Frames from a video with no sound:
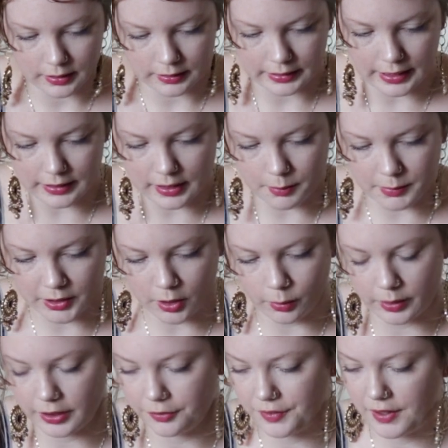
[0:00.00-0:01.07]
Yeah, let me know
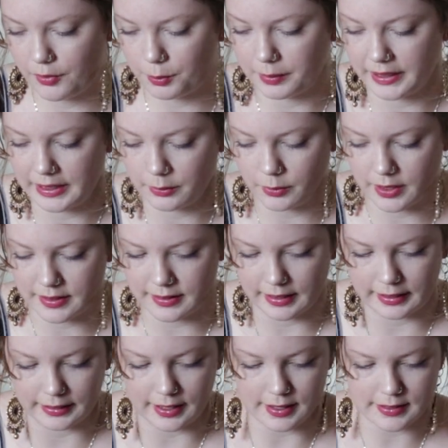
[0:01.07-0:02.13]
what your favorite plant was that
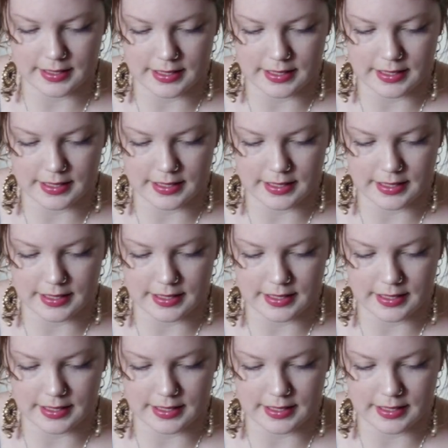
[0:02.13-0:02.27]
I got